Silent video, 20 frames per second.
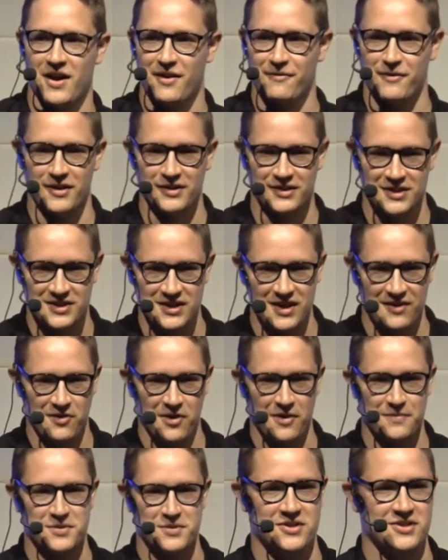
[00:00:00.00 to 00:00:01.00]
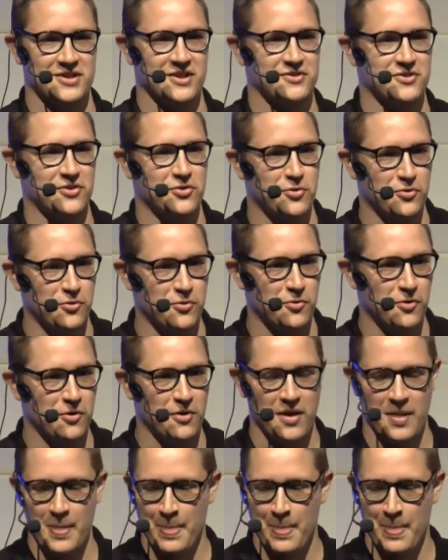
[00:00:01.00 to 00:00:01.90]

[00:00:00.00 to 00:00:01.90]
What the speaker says: want this DevOps, it so cool.